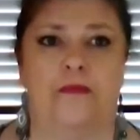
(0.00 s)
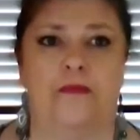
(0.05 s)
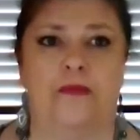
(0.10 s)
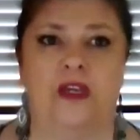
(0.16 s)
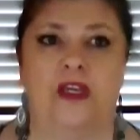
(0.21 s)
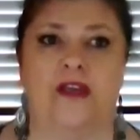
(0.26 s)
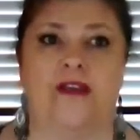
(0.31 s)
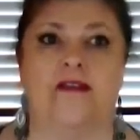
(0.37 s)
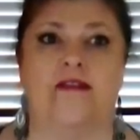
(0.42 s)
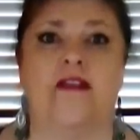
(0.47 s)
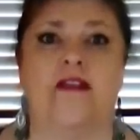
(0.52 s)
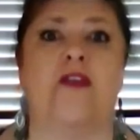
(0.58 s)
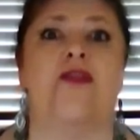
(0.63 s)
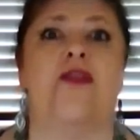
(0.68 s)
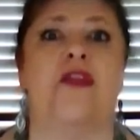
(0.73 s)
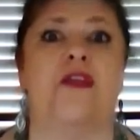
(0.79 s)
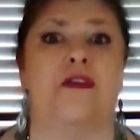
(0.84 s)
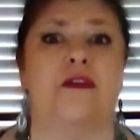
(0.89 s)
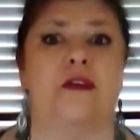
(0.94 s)
Because
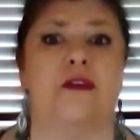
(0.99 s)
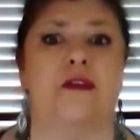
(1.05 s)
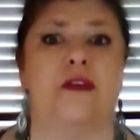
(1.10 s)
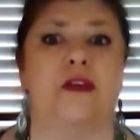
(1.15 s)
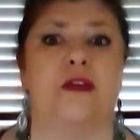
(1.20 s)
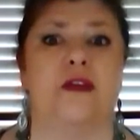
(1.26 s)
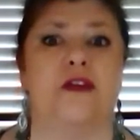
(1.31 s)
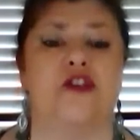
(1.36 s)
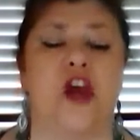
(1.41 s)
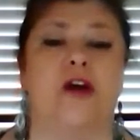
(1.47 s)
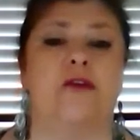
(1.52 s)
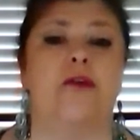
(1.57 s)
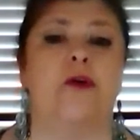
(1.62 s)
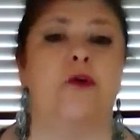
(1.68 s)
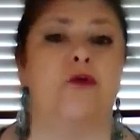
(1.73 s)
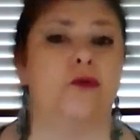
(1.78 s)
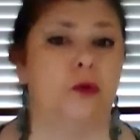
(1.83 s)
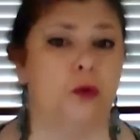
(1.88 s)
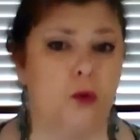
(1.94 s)
the
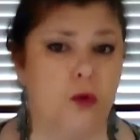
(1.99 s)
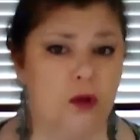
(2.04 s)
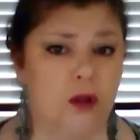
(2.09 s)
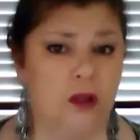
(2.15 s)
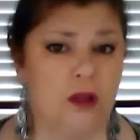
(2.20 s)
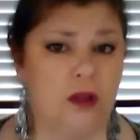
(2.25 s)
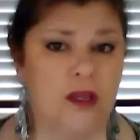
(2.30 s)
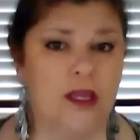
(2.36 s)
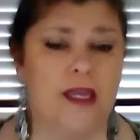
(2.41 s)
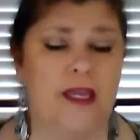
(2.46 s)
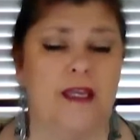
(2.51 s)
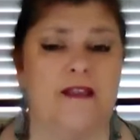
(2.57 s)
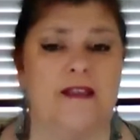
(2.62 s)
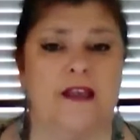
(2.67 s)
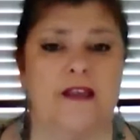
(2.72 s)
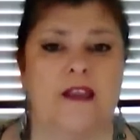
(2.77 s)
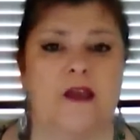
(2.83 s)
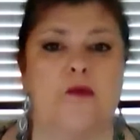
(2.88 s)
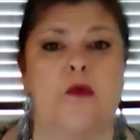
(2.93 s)
general rule
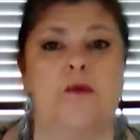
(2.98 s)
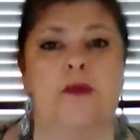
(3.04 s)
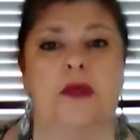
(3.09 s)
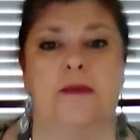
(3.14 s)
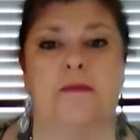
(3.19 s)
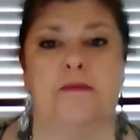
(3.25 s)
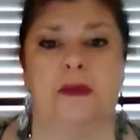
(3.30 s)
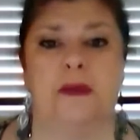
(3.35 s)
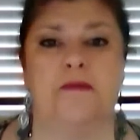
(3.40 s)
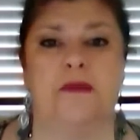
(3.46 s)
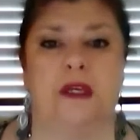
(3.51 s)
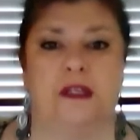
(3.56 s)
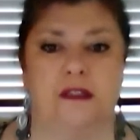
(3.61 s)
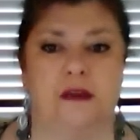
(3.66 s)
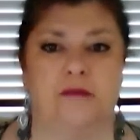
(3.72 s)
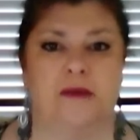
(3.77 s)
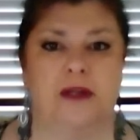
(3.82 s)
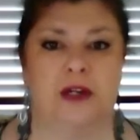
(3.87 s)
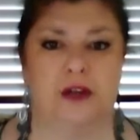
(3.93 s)
is that they will be
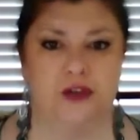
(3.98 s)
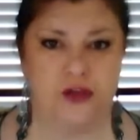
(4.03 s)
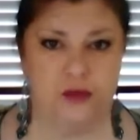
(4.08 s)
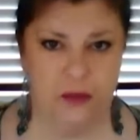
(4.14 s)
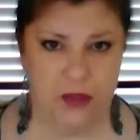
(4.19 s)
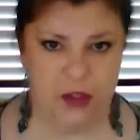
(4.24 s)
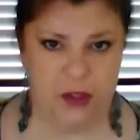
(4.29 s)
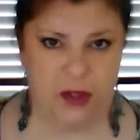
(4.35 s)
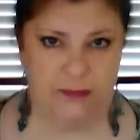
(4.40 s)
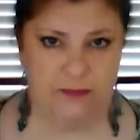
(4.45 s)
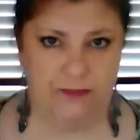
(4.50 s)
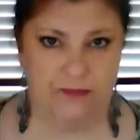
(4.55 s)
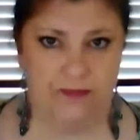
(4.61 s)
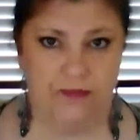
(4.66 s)
picked up at intermission.